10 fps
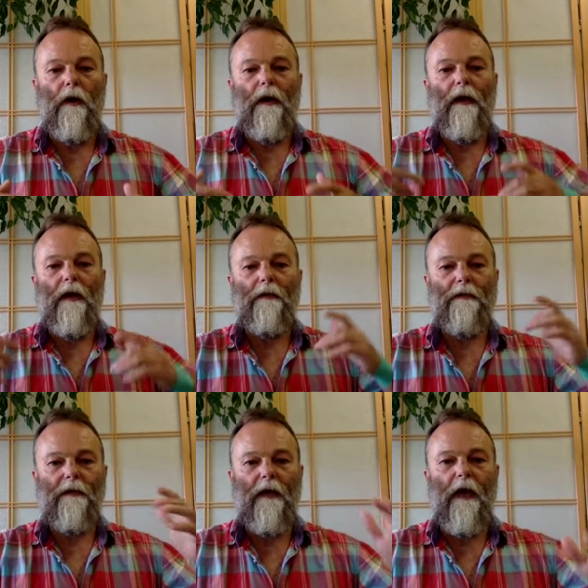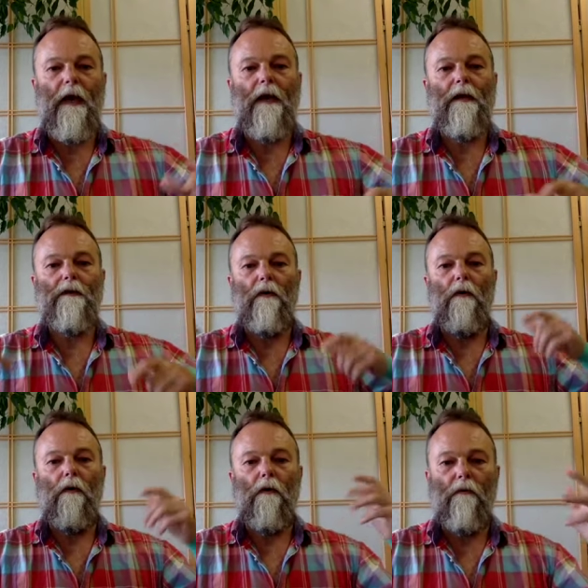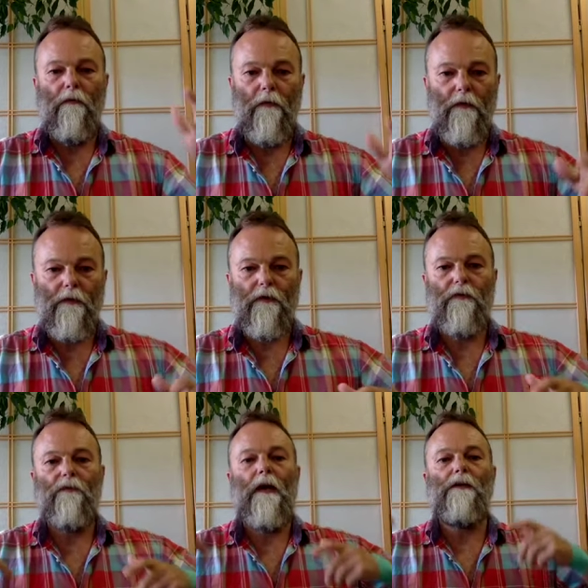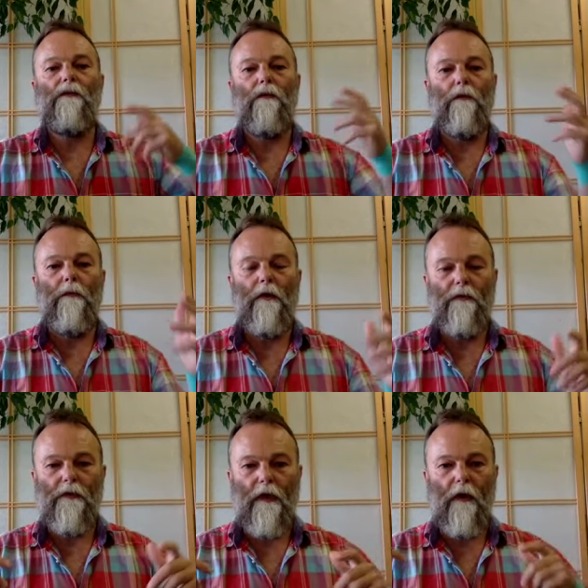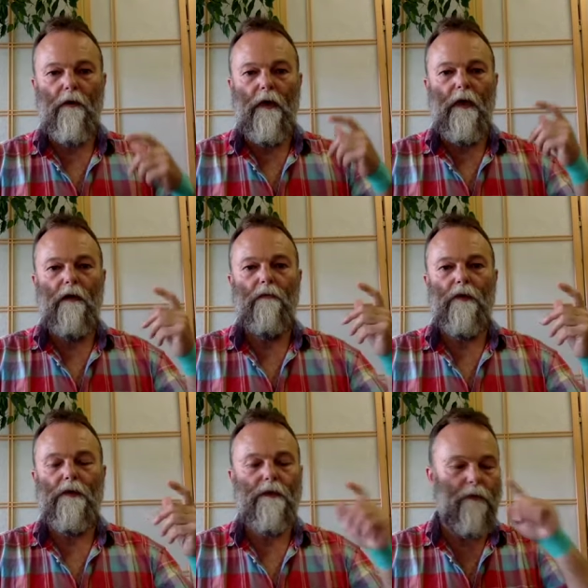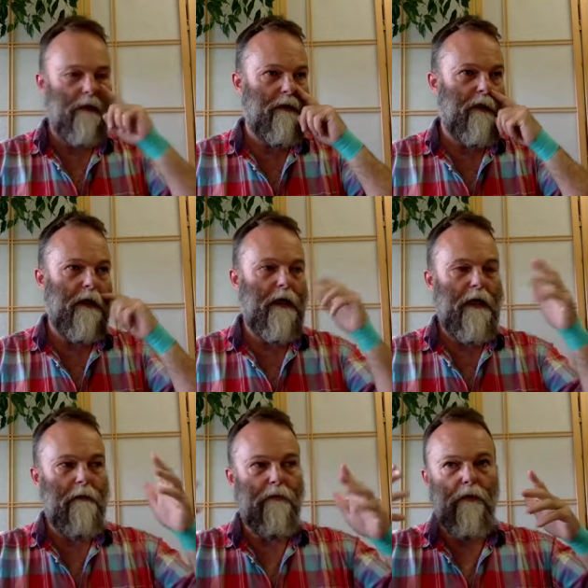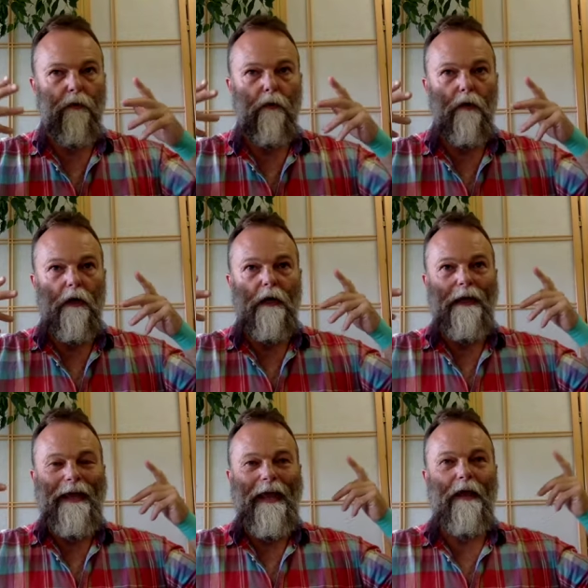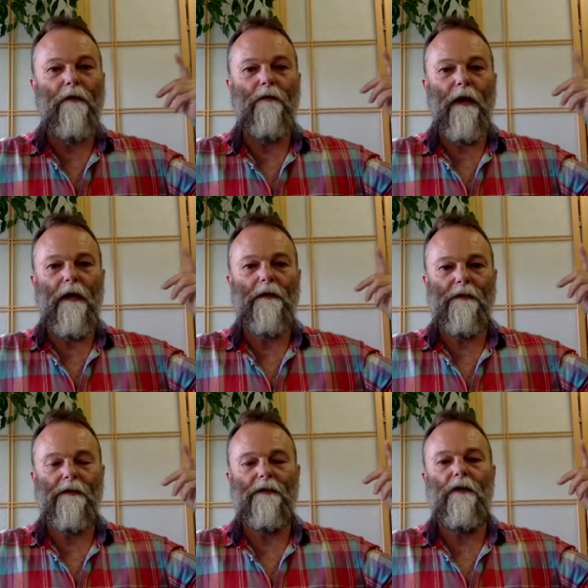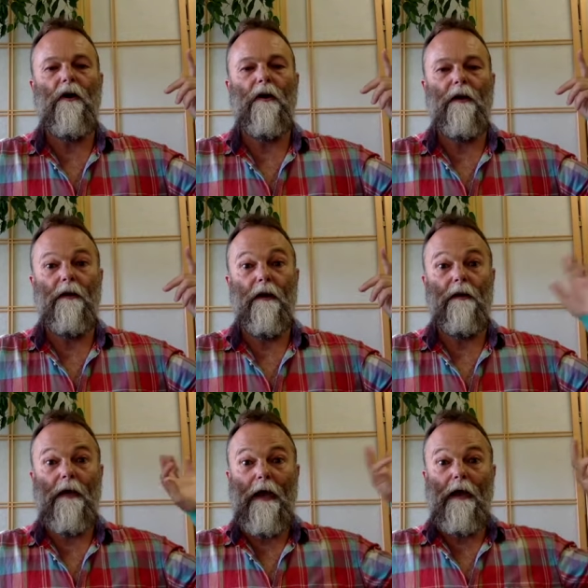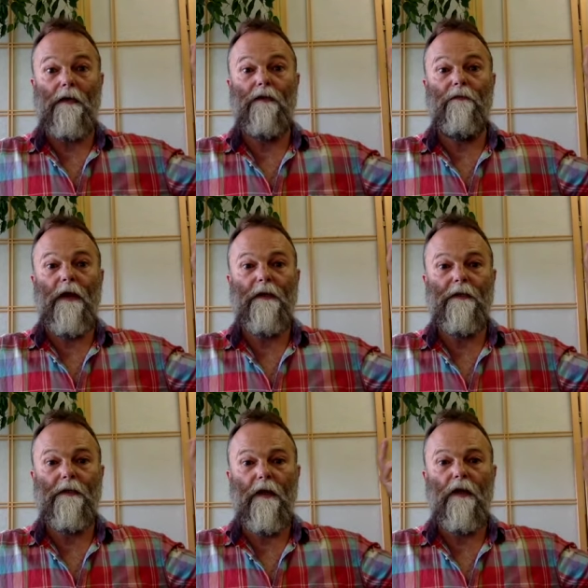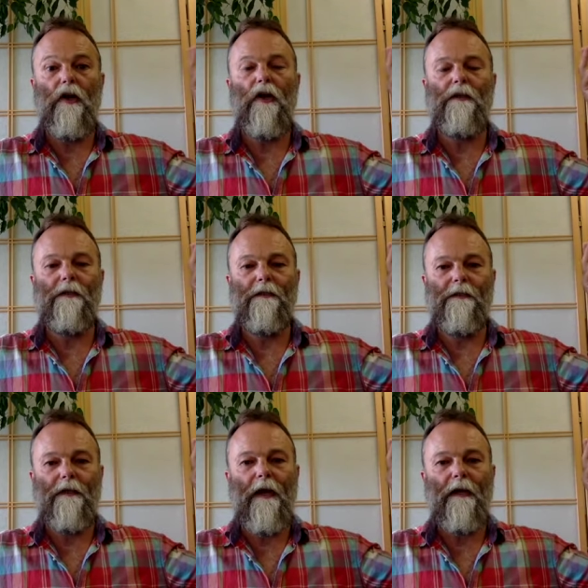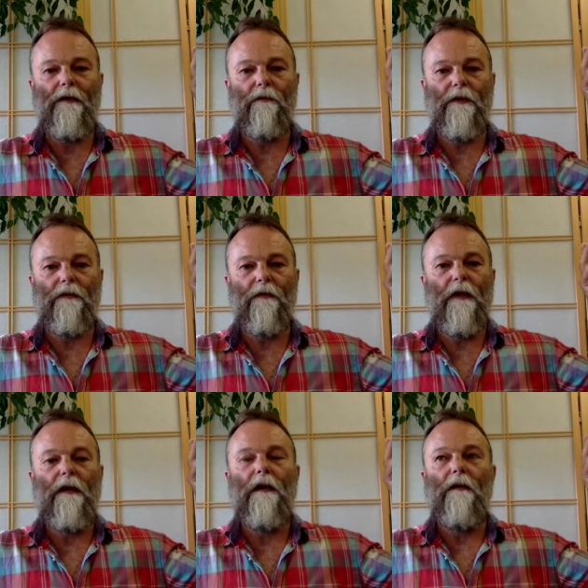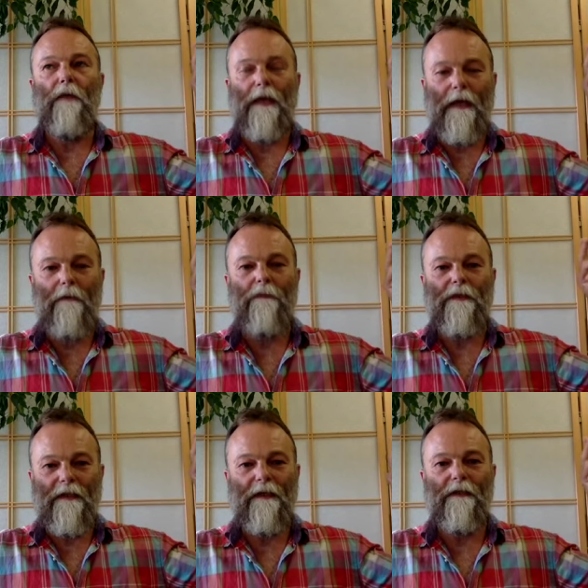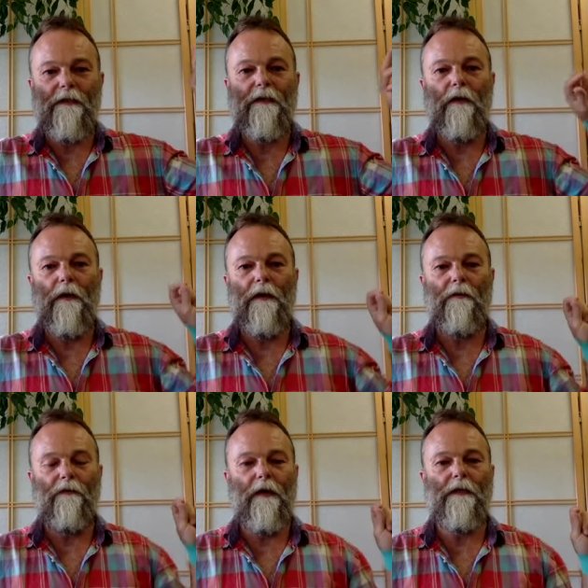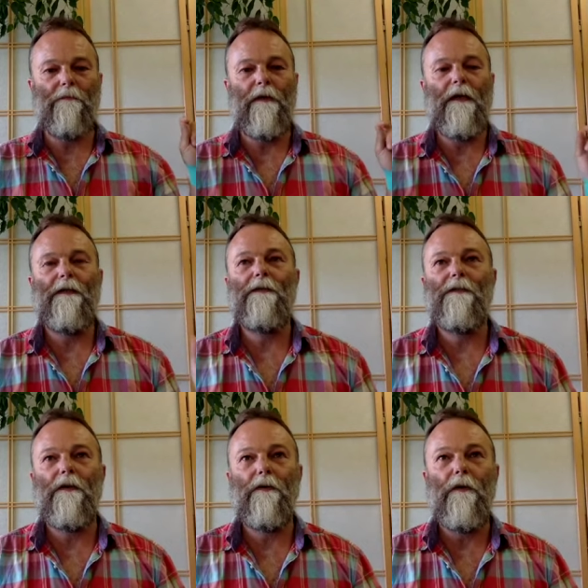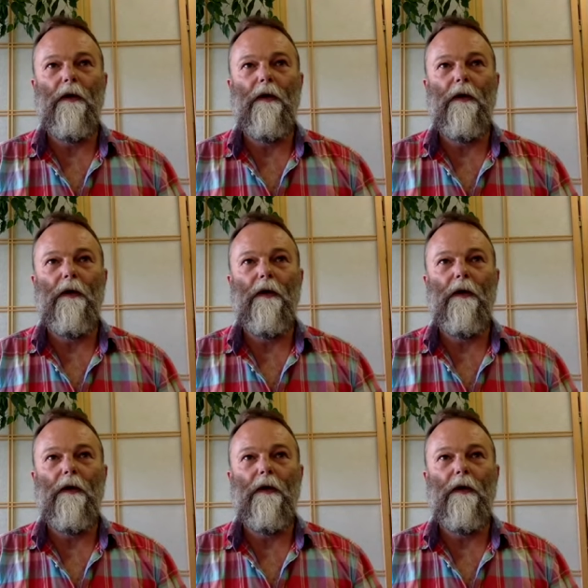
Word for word: cascade of stress hormones going, which is what's going to keep your hearing stuck in that activated, alerted state, which keeps tinnitus going in the first place. So